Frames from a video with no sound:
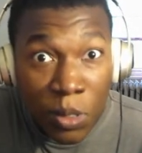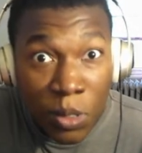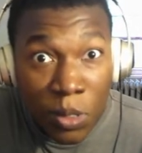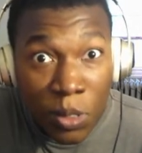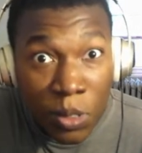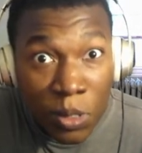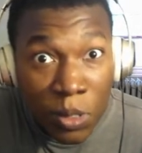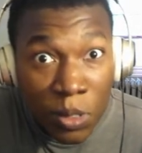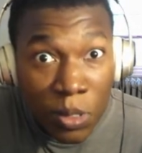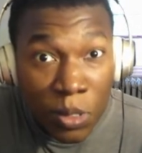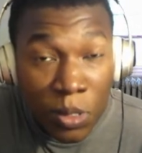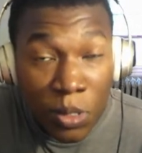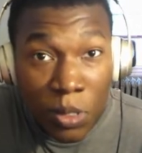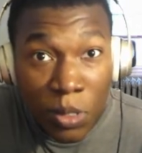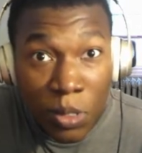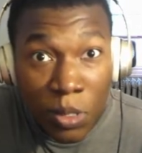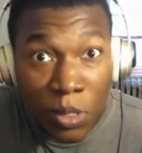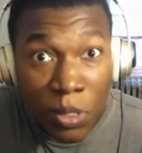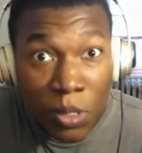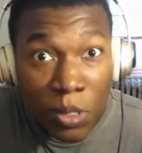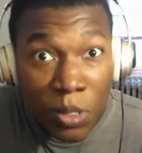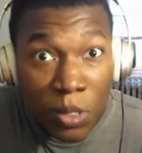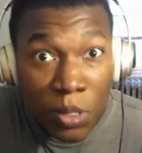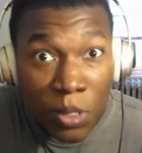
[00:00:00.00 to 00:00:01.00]

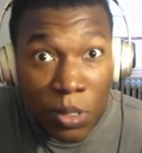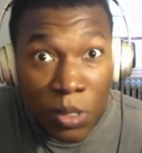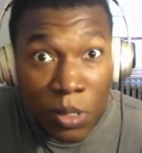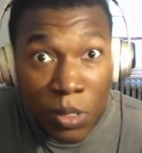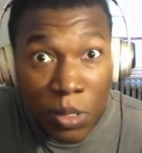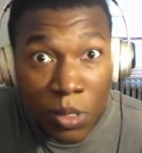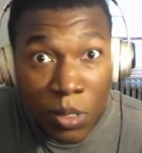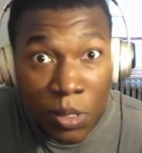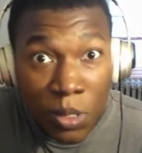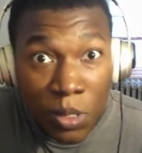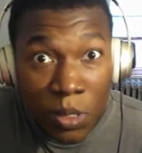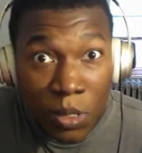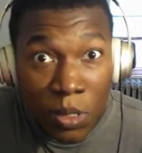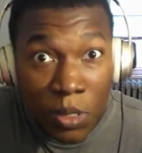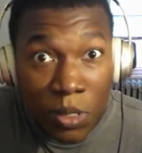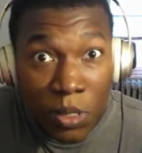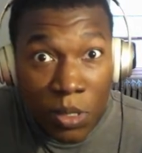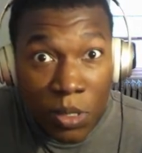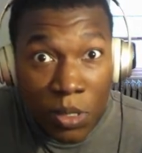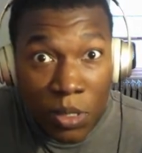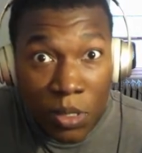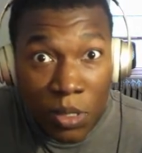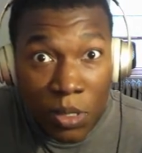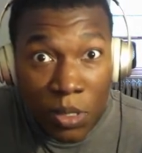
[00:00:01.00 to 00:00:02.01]

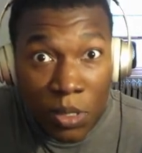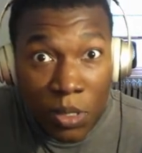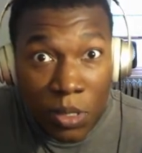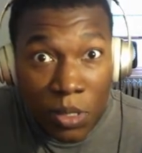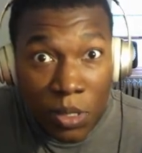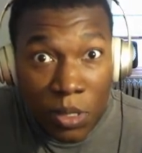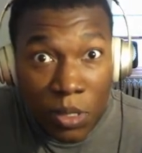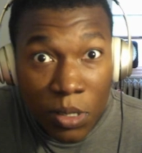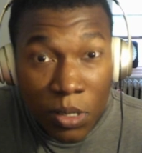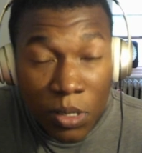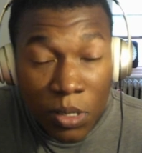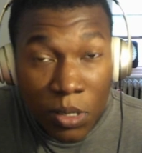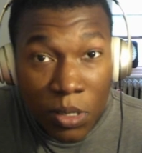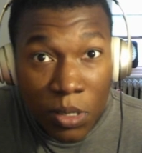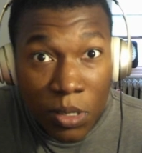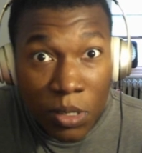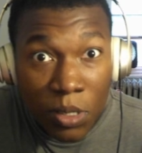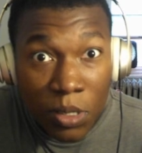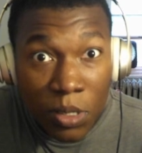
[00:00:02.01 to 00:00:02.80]
Nothing is said.